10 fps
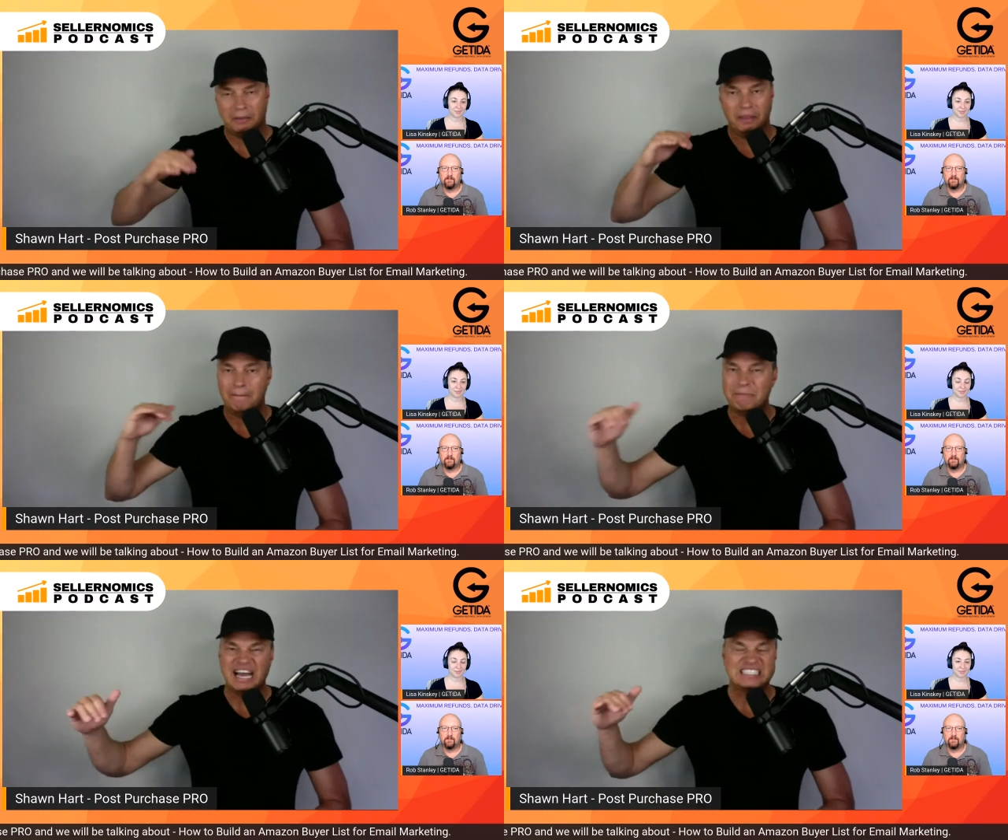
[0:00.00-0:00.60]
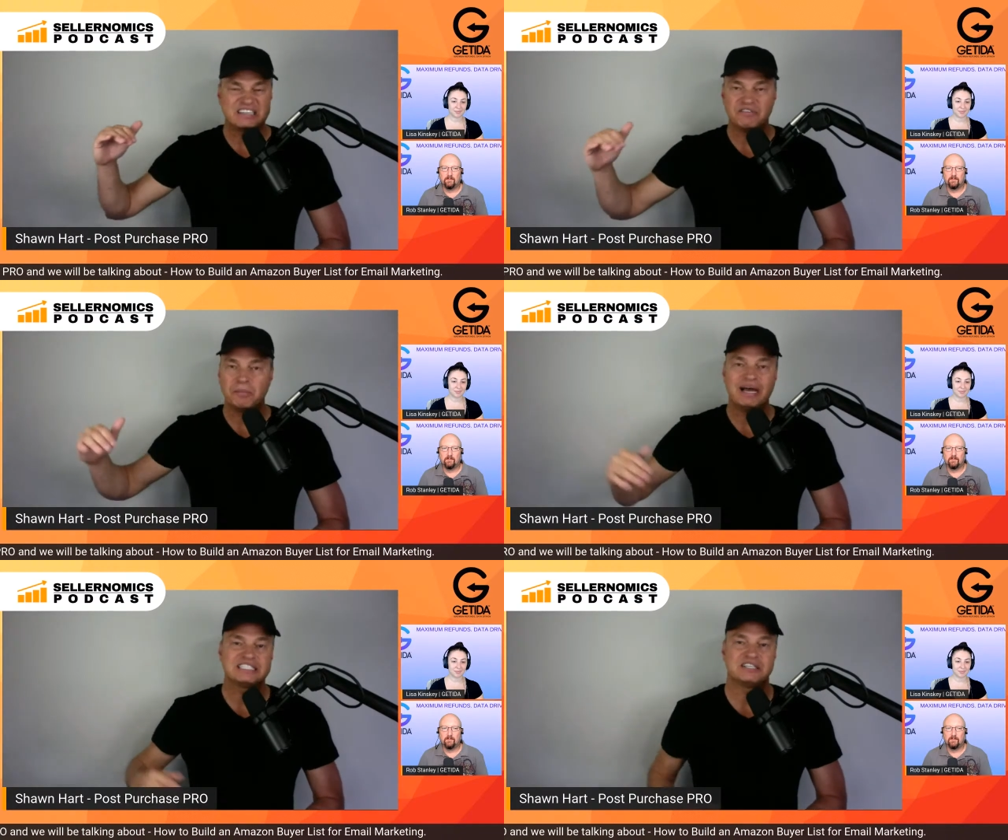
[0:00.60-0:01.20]
The best of the
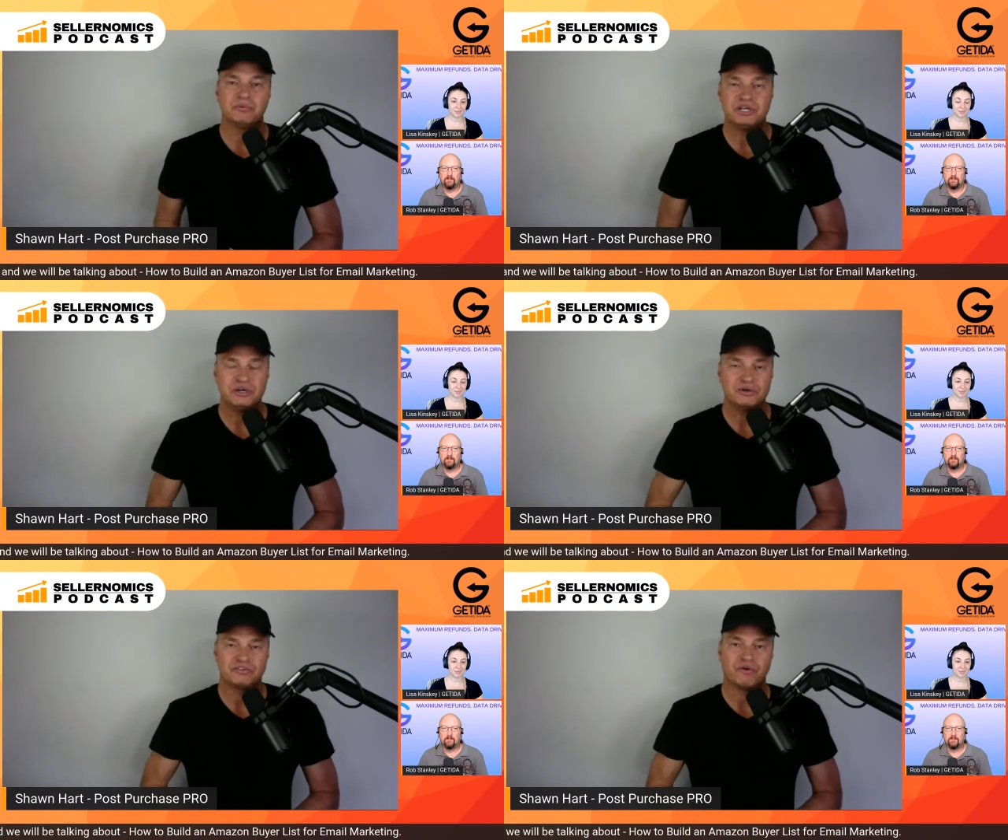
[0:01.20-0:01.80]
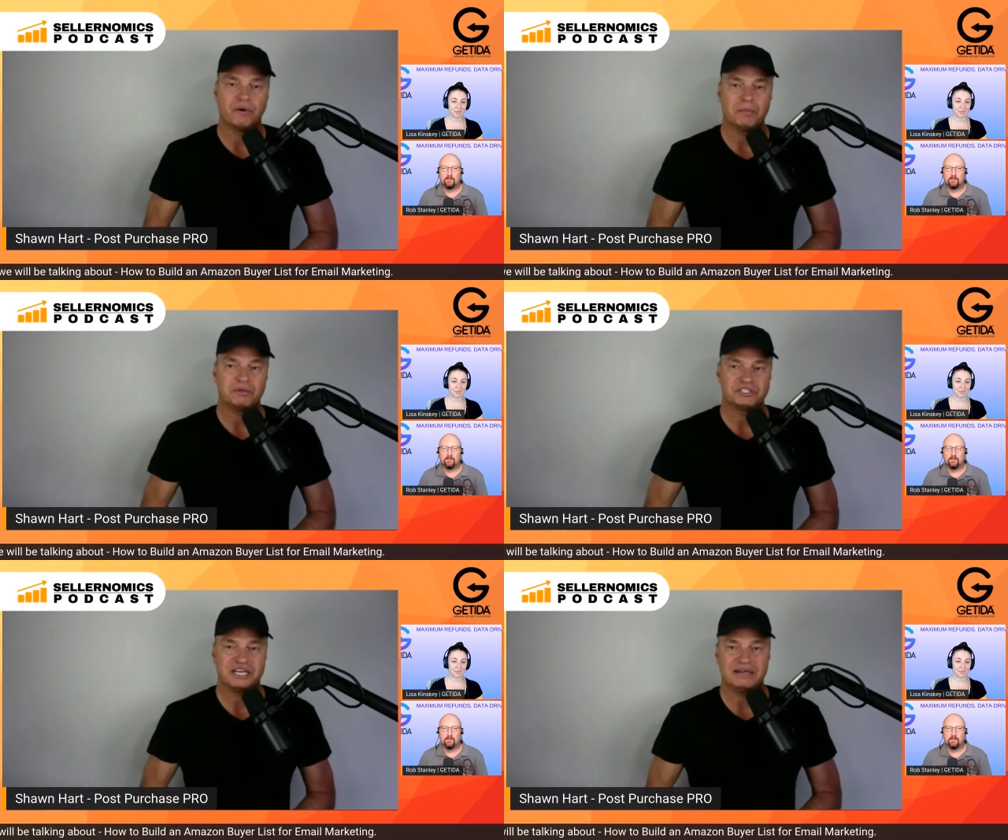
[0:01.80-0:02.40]
best that we do is
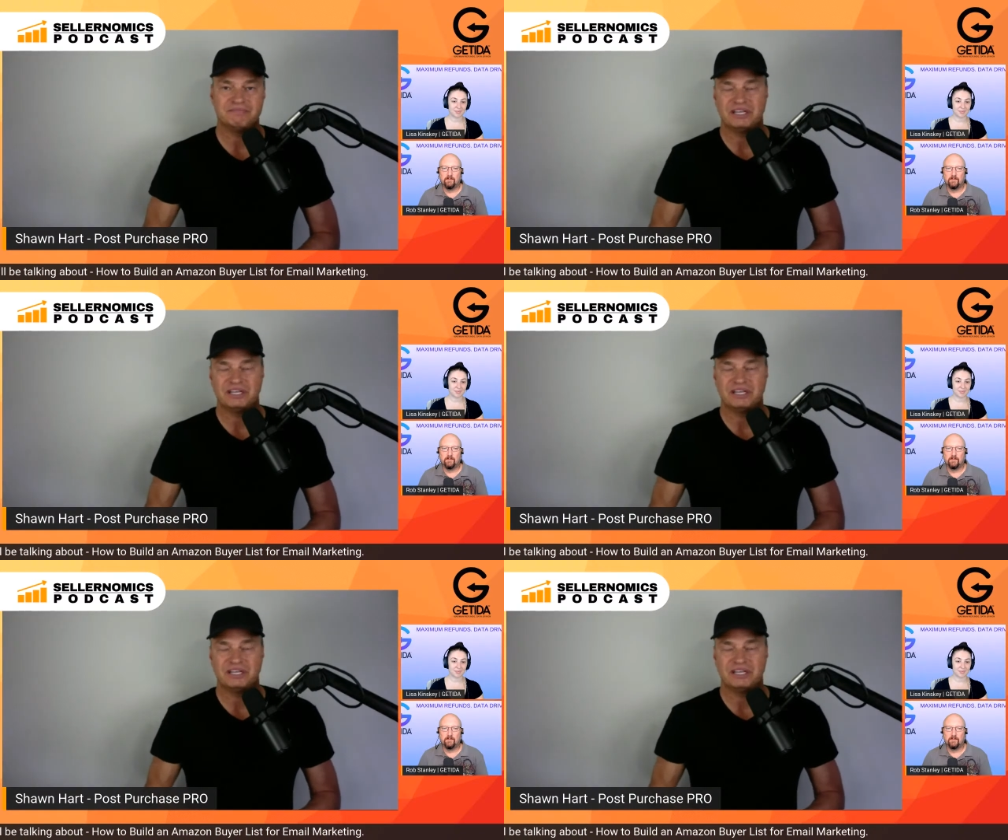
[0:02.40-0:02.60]
40%,